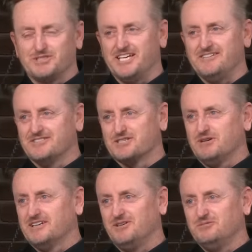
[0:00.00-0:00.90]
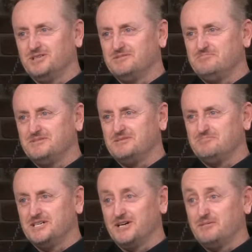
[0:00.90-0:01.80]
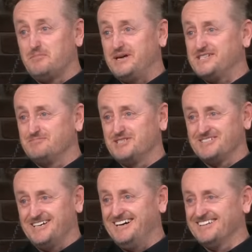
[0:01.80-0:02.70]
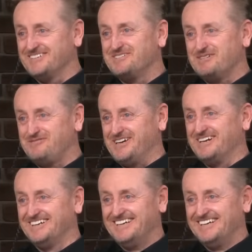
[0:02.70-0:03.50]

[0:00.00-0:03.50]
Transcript: scared of this one, I will admit. I'm a pessimist at heart, though, to be fair.